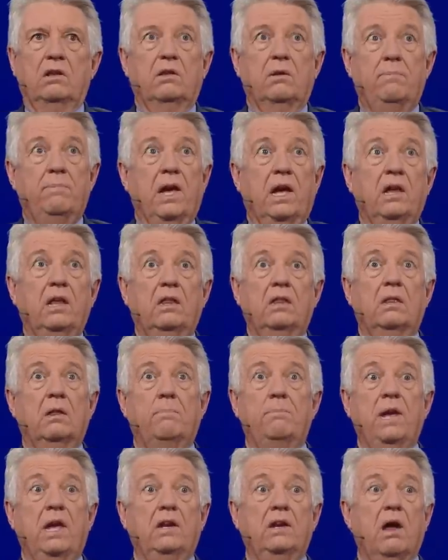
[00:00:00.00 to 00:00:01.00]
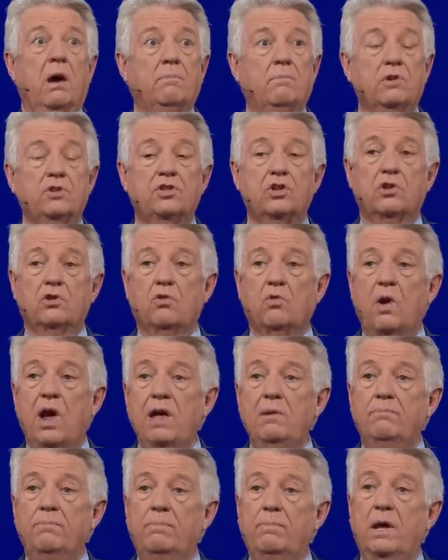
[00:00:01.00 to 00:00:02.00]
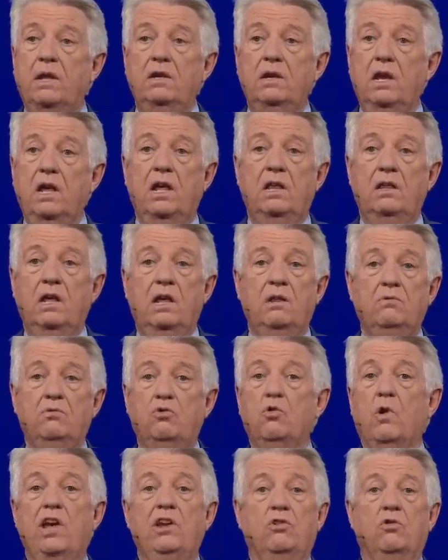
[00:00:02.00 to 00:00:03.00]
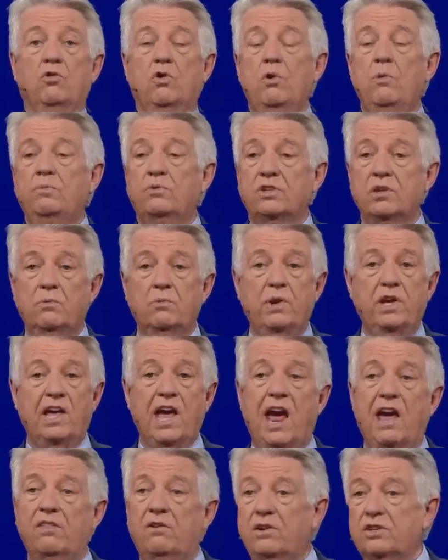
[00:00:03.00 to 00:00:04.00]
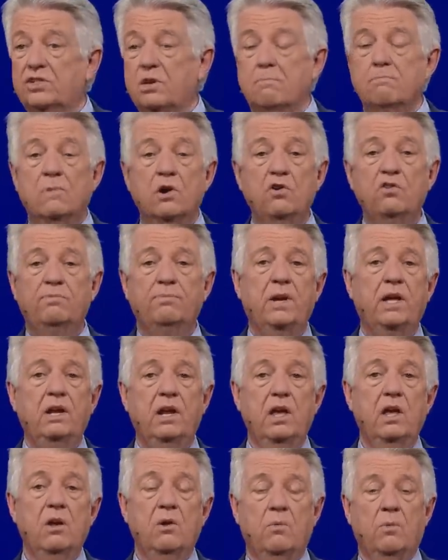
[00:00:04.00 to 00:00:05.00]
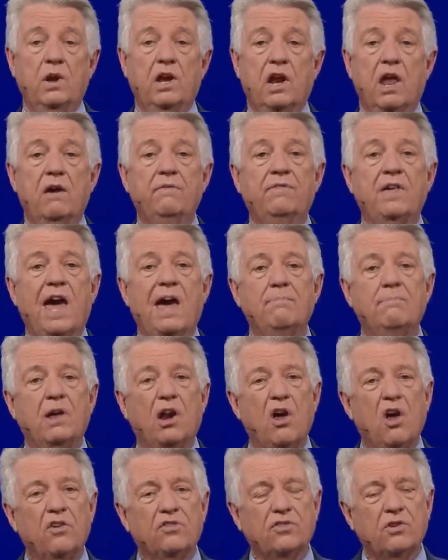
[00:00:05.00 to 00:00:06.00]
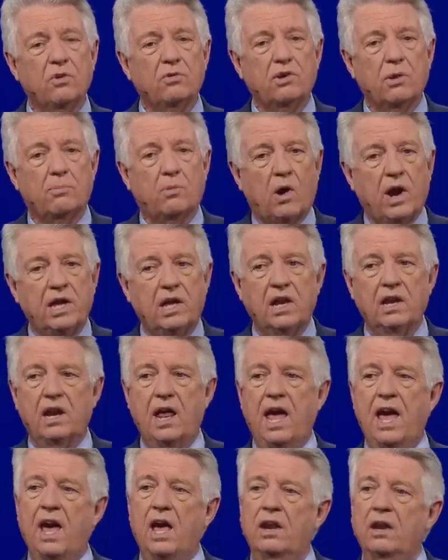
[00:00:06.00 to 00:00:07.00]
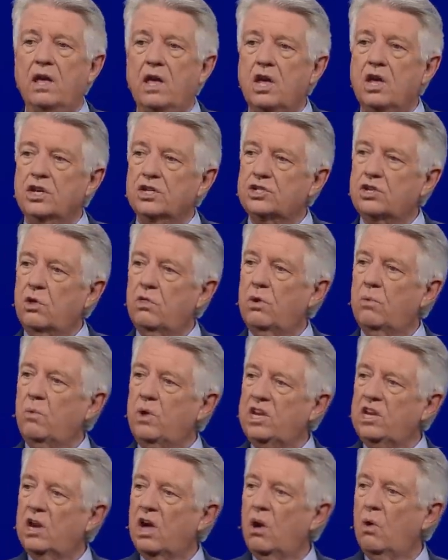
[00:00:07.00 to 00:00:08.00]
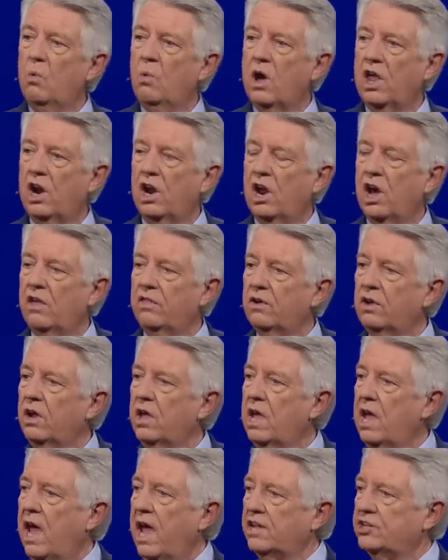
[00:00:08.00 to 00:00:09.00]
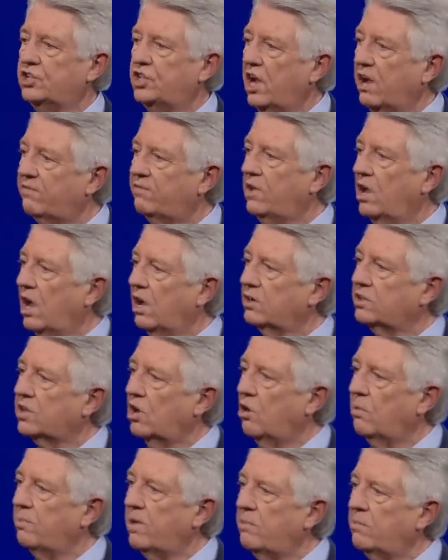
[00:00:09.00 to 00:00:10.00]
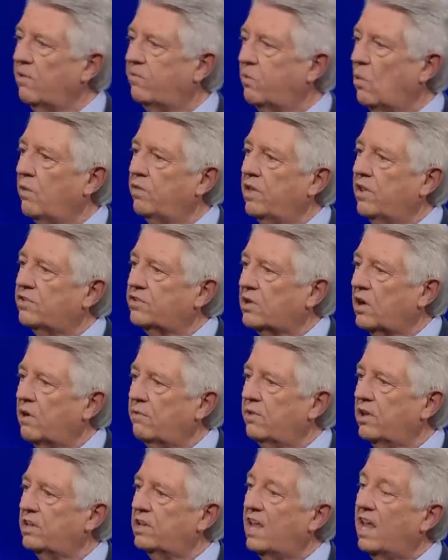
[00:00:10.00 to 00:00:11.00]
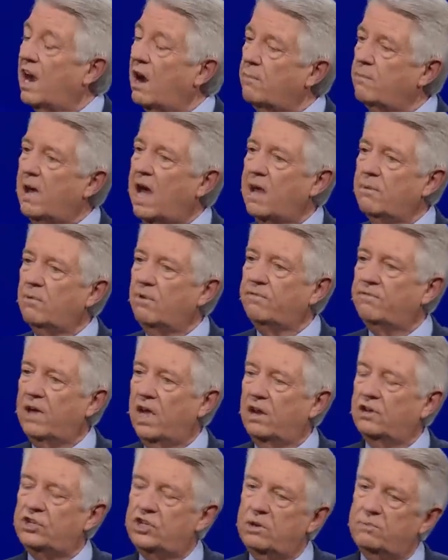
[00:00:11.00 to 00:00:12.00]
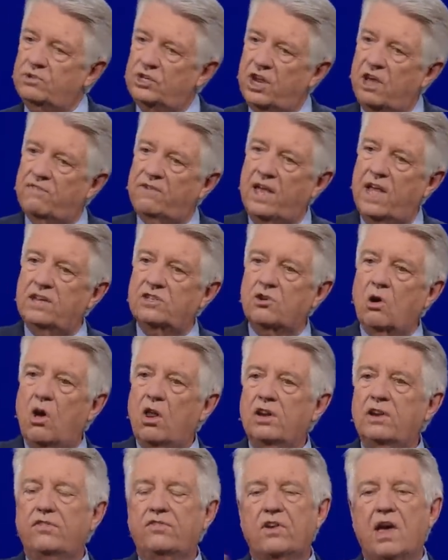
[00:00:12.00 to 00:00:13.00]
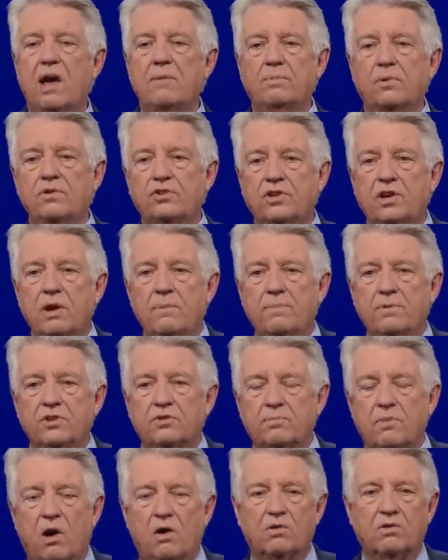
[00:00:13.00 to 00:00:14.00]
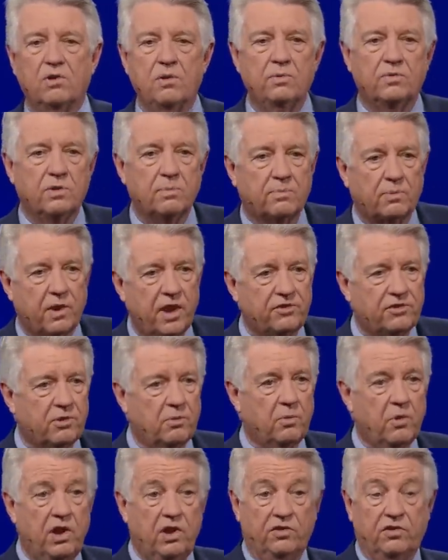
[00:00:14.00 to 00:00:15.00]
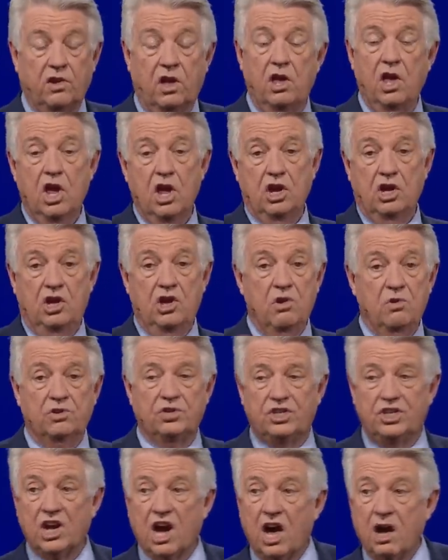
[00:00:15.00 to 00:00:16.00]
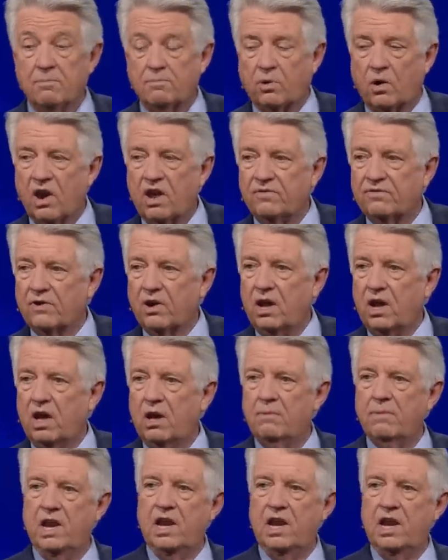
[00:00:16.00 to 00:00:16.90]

the big, the big numbers are great, but in, in great groups and we gather, it's a movement. We love that, but also to break it down so that we know one another. As Jeff Young told me before this service, in our Bible fellowship, Jeff heads all discipleship and small groups at Prestonwood. It's a huge job. Pray for him